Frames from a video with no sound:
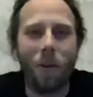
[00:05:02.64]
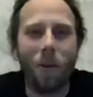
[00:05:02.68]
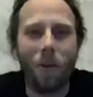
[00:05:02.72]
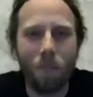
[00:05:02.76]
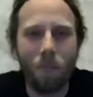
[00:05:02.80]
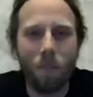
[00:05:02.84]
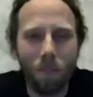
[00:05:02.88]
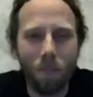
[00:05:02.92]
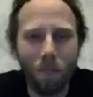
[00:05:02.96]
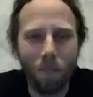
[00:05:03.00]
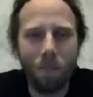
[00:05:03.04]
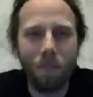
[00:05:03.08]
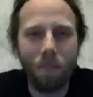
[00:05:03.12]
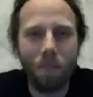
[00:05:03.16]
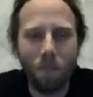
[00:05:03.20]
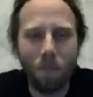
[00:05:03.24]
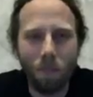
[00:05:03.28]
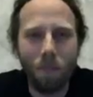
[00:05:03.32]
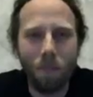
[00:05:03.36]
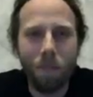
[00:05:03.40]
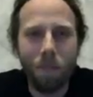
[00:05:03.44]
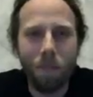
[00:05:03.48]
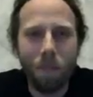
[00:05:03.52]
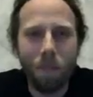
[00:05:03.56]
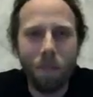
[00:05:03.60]

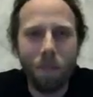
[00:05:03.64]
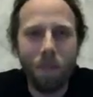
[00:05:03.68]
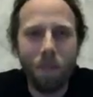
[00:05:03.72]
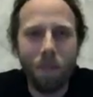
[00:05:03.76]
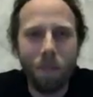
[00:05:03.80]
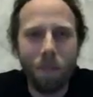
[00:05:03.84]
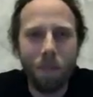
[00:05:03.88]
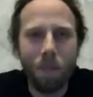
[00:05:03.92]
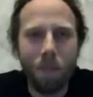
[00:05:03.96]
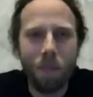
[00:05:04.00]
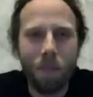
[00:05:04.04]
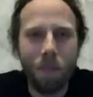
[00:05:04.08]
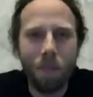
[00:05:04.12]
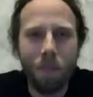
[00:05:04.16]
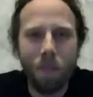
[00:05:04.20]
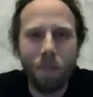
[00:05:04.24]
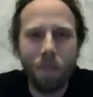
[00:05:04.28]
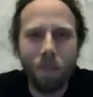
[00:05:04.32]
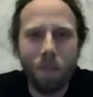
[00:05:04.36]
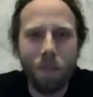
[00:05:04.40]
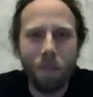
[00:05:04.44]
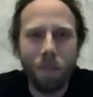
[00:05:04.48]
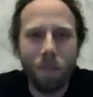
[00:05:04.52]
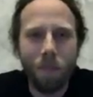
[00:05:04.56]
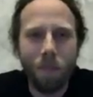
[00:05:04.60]

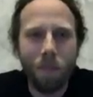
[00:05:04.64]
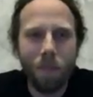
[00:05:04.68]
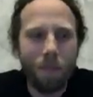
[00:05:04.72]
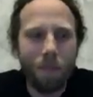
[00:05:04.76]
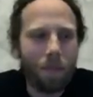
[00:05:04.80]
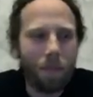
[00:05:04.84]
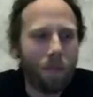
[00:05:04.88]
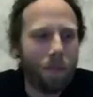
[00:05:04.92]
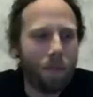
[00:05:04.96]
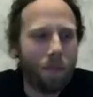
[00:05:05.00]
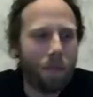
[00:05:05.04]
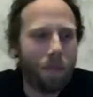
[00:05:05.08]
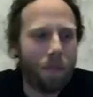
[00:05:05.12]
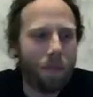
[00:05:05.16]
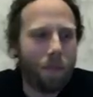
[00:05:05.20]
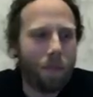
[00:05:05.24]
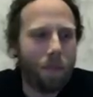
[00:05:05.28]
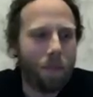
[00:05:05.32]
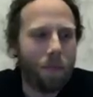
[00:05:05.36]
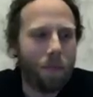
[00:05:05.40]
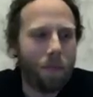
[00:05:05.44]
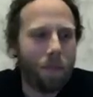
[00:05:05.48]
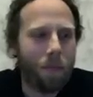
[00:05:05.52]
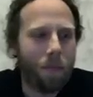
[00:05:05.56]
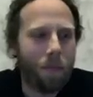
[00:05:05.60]

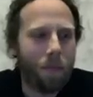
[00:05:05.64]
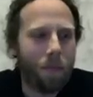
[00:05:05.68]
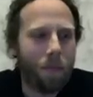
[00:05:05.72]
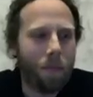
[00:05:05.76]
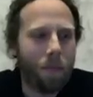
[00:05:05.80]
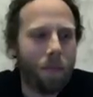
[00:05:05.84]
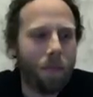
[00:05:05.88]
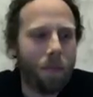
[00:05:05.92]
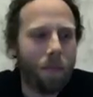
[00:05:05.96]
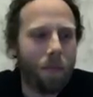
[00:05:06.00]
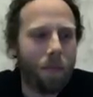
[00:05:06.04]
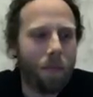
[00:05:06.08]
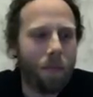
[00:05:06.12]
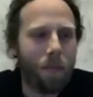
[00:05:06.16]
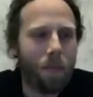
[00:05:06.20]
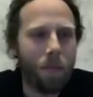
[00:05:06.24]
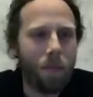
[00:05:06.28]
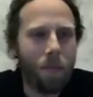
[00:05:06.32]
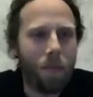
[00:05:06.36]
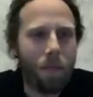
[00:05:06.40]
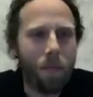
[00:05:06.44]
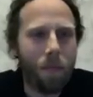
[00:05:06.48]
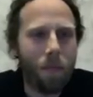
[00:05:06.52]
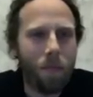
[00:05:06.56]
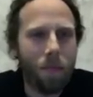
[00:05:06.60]

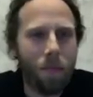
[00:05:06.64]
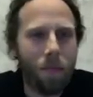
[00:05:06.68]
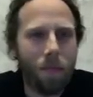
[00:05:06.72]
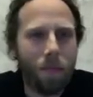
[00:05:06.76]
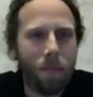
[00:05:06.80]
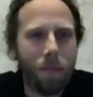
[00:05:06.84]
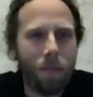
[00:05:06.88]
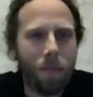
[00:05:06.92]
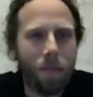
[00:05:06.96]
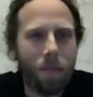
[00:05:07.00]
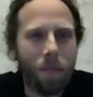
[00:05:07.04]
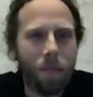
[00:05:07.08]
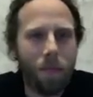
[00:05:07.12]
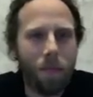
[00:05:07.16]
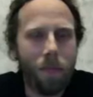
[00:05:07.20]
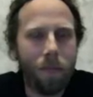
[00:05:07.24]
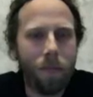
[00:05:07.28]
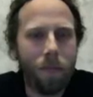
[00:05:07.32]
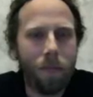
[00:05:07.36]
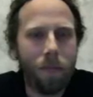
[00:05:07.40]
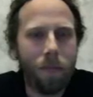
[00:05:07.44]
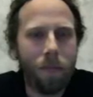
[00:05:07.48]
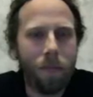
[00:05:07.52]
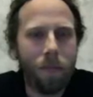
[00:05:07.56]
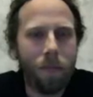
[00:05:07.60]

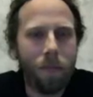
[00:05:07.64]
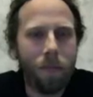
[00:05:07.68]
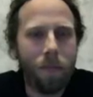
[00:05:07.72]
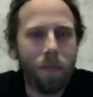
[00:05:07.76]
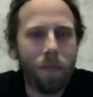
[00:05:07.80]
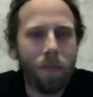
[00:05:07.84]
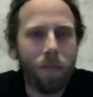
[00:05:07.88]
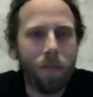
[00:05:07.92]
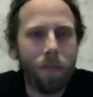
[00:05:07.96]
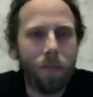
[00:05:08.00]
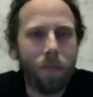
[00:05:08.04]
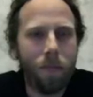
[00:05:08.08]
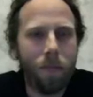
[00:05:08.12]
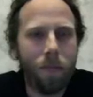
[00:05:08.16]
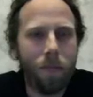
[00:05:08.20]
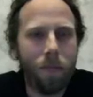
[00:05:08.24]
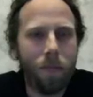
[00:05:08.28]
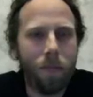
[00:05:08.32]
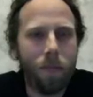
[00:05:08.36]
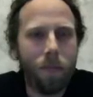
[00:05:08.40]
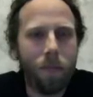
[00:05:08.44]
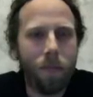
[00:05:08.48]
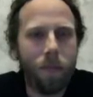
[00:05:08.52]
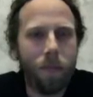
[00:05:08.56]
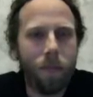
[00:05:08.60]

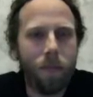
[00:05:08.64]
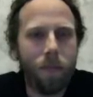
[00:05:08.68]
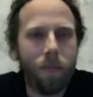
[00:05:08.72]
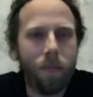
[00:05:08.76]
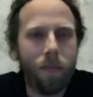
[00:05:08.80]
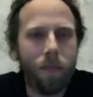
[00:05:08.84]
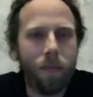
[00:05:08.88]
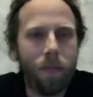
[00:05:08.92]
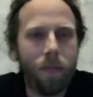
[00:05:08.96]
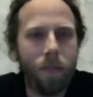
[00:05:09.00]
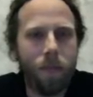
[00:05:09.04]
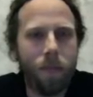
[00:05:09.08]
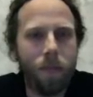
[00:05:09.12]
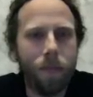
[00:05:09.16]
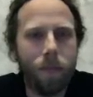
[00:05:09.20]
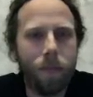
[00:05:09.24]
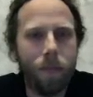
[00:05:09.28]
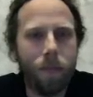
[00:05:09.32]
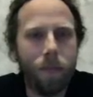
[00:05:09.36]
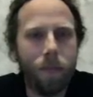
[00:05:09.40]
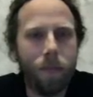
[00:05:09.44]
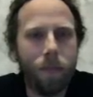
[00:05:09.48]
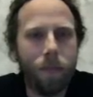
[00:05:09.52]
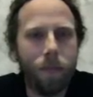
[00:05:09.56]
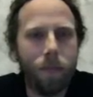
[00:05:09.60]

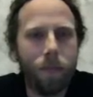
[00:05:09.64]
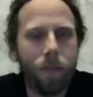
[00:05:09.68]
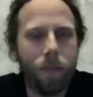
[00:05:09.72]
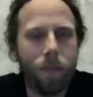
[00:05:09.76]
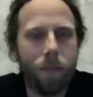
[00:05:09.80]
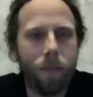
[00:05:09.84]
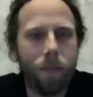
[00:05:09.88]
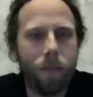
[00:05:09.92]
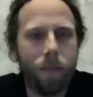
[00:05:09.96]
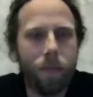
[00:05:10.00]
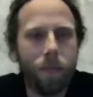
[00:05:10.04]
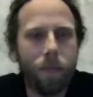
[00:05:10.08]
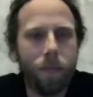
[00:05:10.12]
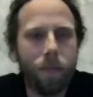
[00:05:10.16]
(not speaking)